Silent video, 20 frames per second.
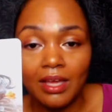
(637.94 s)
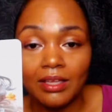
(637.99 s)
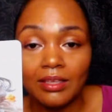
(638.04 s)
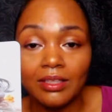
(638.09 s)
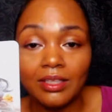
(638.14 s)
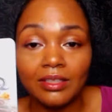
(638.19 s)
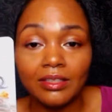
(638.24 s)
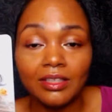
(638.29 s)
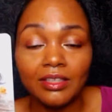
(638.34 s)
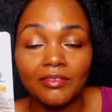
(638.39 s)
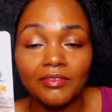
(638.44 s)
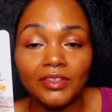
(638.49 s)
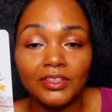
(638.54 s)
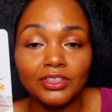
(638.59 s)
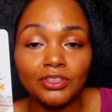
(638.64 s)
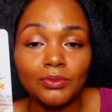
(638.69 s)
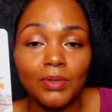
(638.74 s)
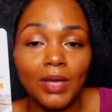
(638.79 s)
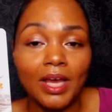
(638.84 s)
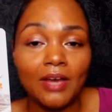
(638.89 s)
the love
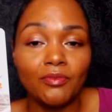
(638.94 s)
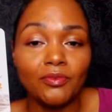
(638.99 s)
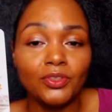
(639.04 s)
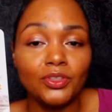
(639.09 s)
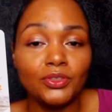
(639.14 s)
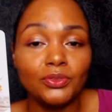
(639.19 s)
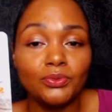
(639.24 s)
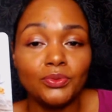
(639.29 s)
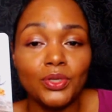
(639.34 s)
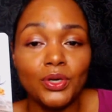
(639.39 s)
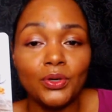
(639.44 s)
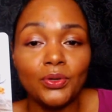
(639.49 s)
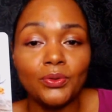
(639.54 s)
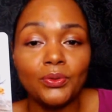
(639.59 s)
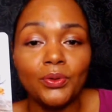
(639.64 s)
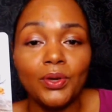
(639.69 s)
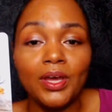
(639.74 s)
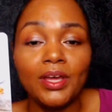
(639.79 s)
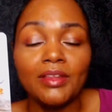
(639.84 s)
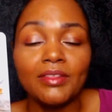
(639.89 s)
that you have when you
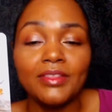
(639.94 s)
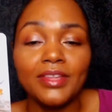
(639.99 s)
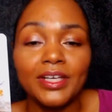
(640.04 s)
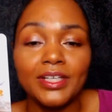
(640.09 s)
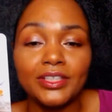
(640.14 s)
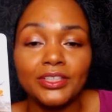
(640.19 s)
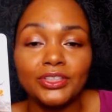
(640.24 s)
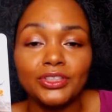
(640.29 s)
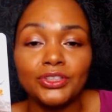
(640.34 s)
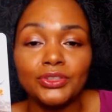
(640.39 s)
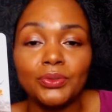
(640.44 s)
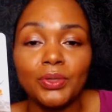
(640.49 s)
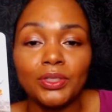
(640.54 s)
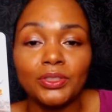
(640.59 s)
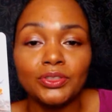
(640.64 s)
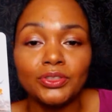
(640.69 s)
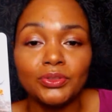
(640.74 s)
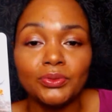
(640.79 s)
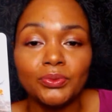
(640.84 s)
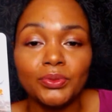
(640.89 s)
know that you are
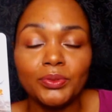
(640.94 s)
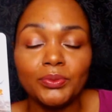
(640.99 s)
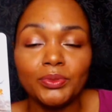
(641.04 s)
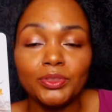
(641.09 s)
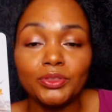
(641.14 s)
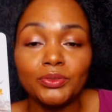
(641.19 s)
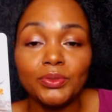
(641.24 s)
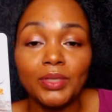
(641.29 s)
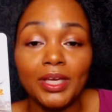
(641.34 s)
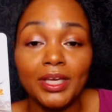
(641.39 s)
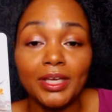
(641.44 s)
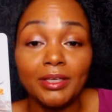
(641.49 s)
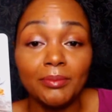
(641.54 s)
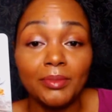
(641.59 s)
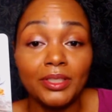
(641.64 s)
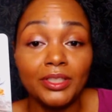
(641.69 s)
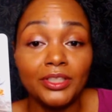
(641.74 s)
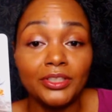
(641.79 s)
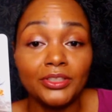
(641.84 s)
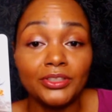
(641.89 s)
doing what you came
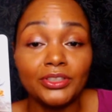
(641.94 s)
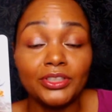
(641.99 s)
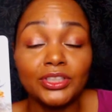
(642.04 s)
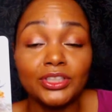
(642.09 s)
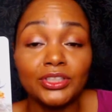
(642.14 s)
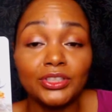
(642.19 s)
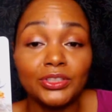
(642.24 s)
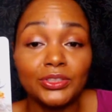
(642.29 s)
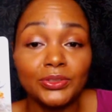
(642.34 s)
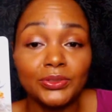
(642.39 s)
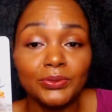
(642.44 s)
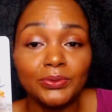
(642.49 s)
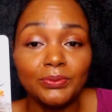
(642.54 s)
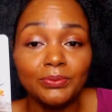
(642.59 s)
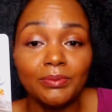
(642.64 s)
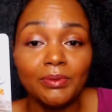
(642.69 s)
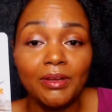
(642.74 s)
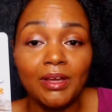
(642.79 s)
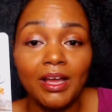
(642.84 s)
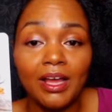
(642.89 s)
here to do,
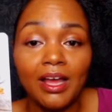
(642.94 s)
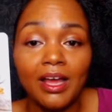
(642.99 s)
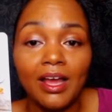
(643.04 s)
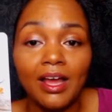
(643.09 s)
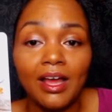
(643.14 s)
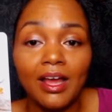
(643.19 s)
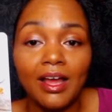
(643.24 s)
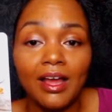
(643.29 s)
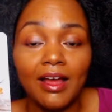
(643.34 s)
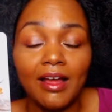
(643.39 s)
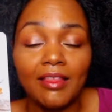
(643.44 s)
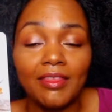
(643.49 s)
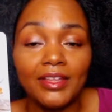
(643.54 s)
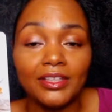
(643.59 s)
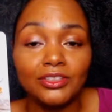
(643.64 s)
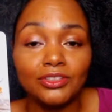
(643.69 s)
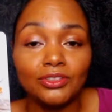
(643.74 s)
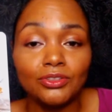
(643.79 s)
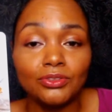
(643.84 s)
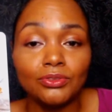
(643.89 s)

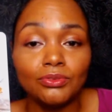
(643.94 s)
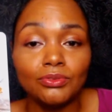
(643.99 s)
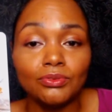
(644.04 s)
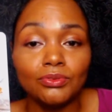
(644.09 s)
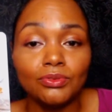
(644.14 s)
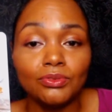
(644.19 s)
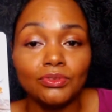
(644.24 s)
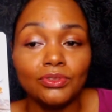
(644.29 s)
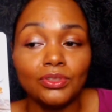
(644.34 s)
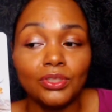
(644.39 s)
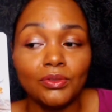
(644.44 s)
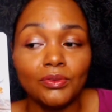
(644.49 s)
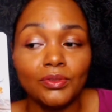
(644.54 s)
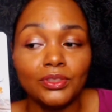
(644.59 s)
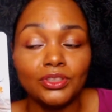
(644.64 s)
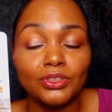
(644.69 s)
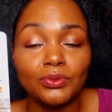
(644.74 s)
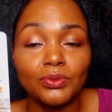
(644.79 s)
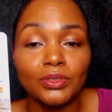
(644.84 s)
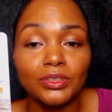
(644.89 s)
that you know
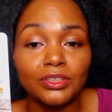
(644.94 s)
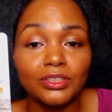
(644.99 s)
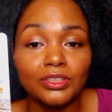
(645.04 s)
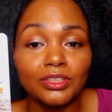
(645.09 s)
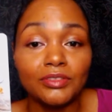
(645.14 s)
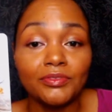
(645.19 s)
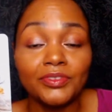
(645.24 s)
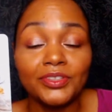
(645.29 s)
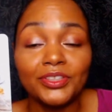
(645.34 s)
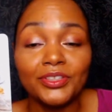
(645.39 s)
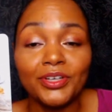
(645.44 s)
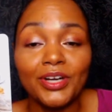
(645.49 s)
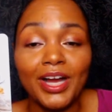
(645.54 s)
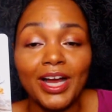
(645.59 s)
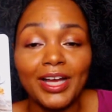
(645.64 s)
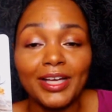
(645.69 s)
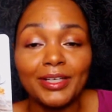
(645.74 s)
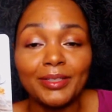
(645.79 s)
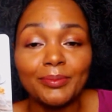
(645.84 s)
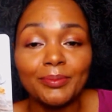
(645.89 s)
that you are serving your
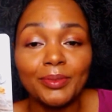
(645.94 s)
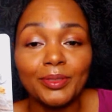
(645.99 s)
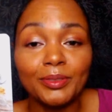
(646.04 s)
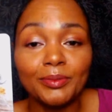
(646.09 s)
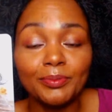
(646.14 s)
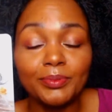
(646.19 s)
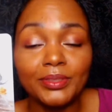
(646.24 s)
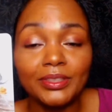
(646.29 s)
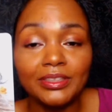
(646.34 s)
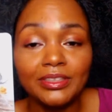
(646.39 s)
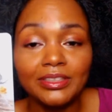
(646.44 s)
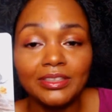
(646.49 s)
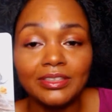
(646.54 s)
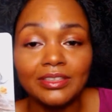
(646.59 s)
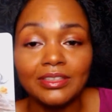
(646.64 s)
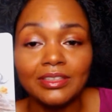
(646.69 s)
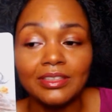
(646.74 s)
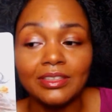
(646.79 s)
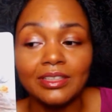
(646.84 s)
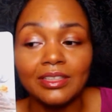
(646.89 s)
higher purpose.
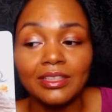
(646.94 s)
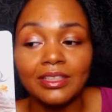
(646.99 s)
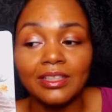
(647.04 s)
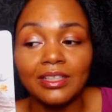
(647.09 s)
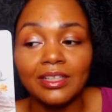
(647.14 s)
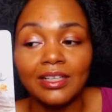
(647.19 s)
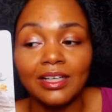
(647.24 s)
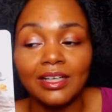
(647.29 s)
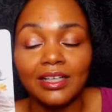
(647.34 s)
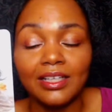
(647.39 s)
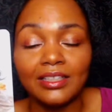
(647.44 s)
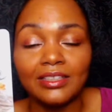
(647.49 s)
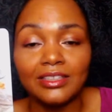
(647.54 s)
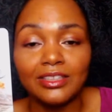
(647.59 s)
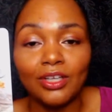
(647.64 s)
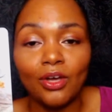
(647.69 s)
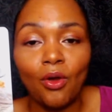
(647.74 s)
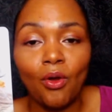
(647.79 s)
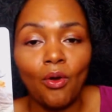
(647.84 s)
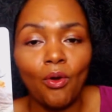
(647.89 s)
It's
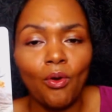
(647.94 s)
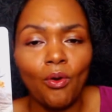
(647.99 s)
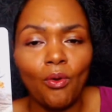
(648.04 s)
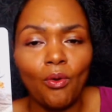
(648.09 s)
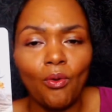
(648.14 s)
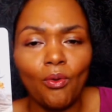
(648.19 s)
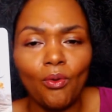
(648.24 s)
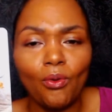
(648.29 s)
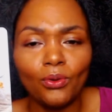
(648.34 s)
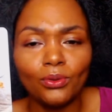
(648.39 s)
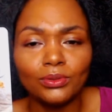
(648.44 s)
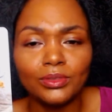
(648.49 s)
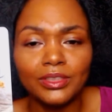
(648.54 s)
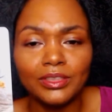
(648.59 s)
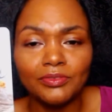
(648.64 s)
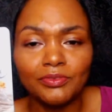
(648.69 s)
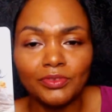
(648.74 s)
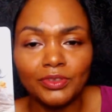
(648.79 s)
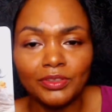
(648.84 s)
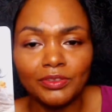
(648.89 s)
a whole
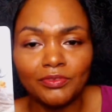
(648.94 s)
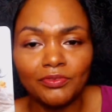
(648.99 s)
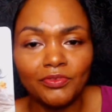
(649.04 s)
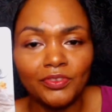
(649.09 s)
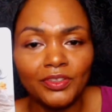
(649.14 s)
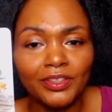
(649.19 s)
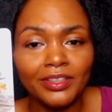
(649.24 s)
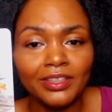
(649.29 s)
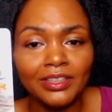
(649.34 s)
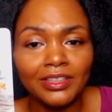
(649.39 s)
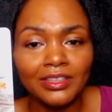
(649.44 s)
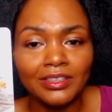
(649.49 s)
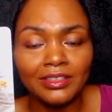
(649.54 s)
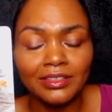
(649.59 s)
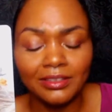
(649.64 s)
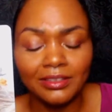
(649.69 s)
different feeling.